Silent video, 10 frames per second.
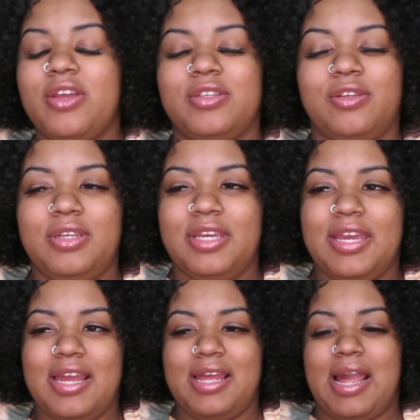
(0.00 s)
So
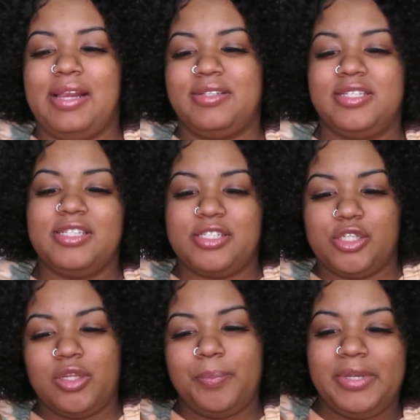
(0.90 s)
then I took
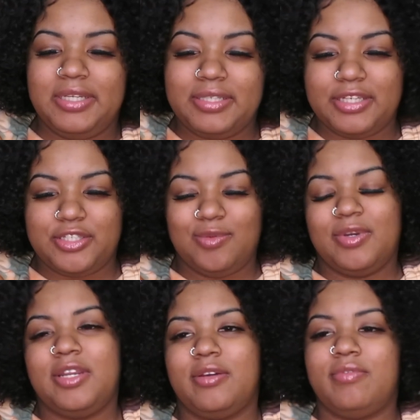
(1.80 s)
the little P test or
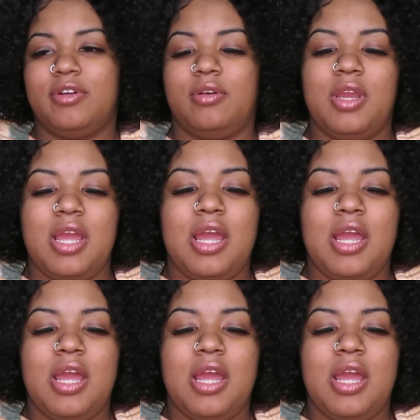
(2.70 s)
whatever.